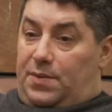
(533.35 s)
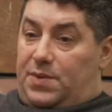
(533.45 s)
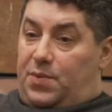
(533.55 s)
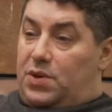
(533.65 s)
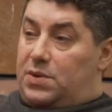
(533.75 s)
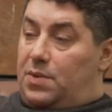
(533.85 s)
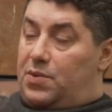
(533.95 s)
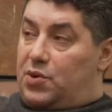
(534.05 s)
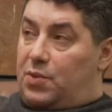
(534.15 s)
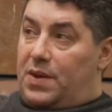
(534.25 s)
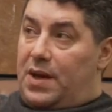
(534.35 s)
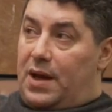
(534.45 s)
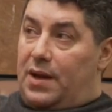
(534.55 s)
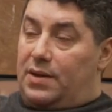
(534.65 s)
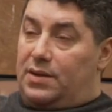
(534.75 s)
plate in such a
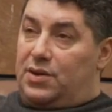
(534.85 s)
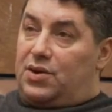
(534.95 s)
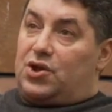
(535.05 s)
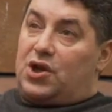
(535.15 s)
way so